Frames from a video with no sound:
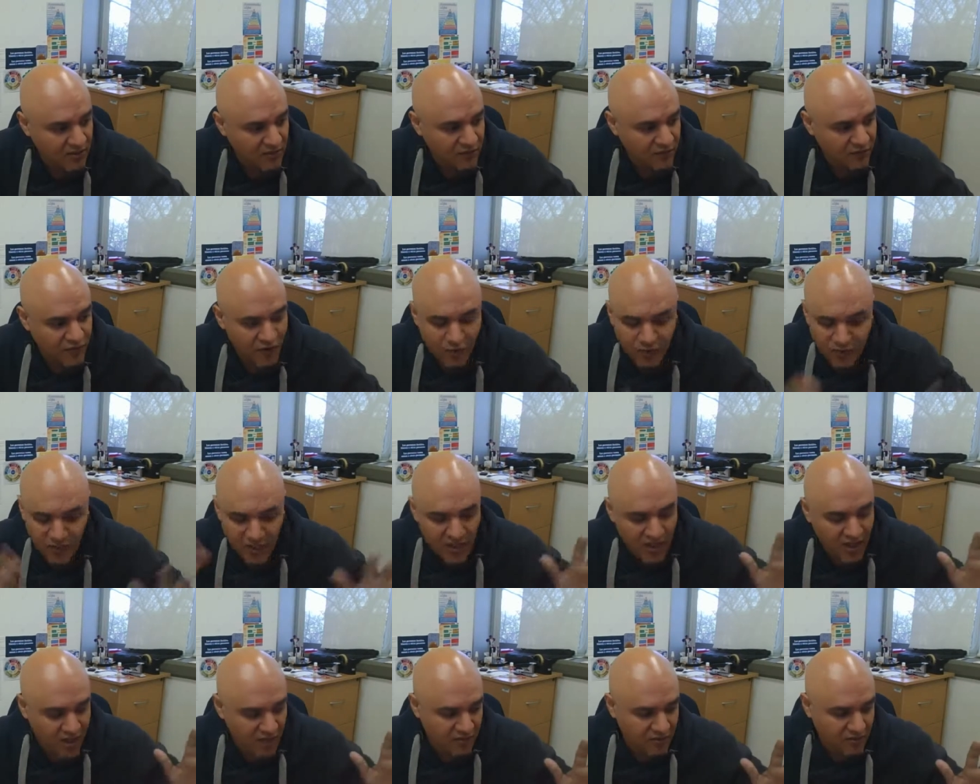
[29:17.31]
from the
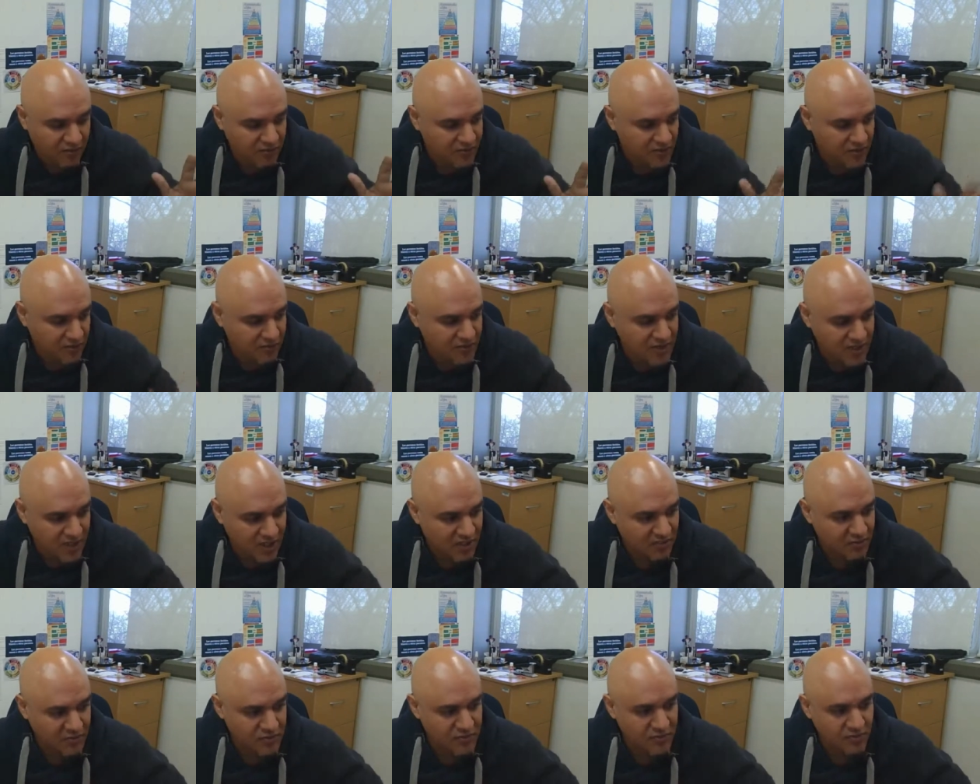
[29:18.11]
air
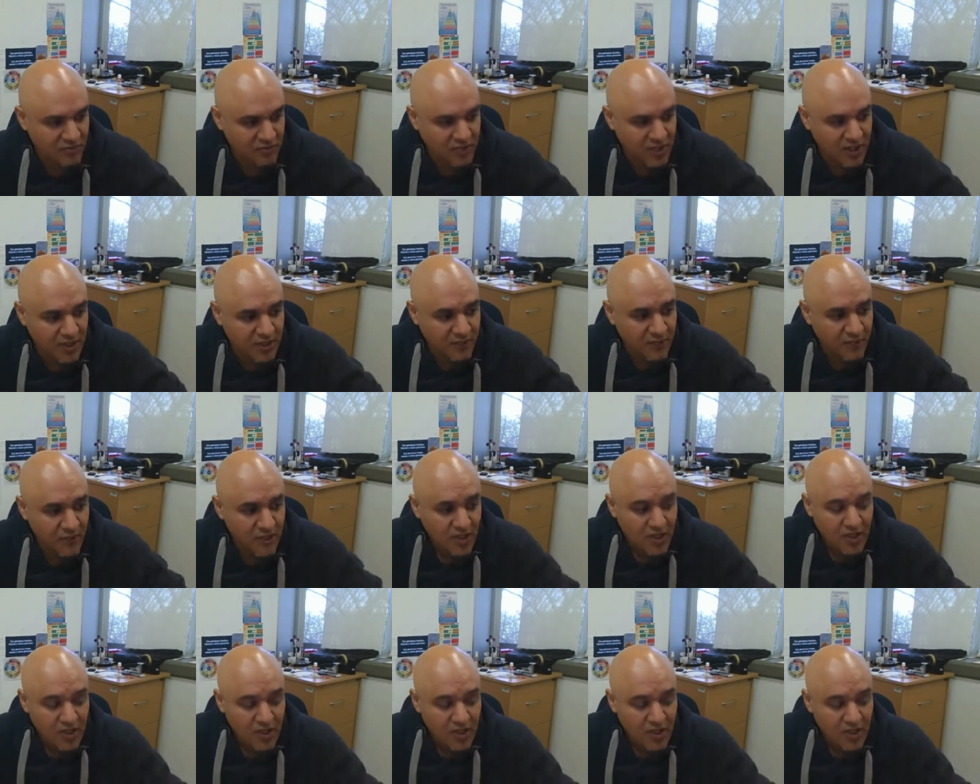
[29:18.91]
sometimes. All right.